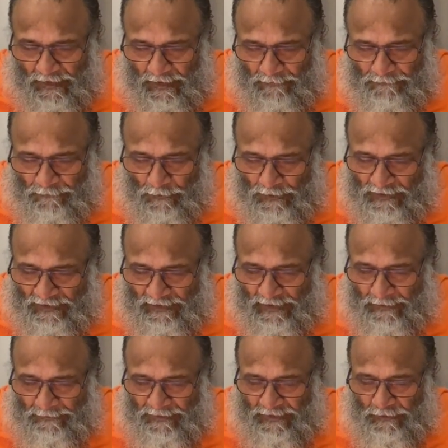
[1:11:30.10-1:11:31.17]
If water
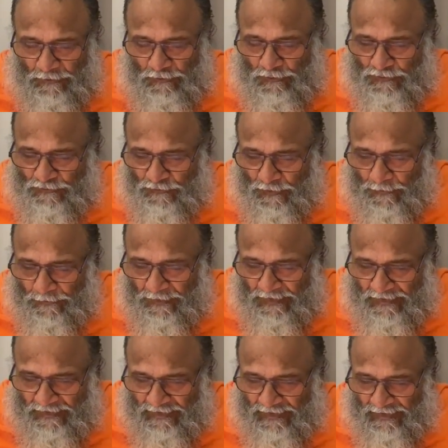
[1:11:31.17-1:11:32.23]
can be used for
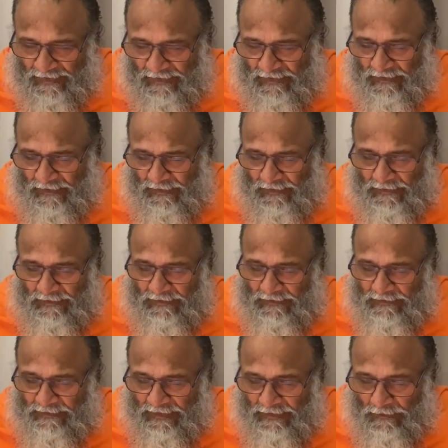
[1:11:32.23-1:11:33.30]
burning,
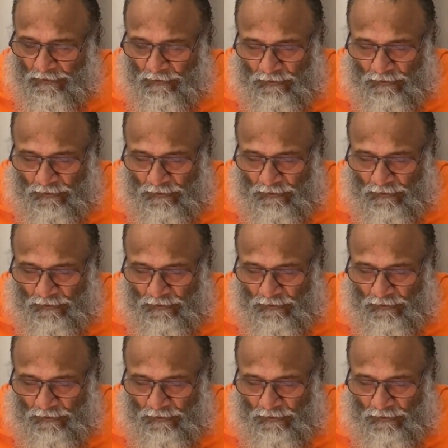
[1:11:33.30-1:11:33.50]
then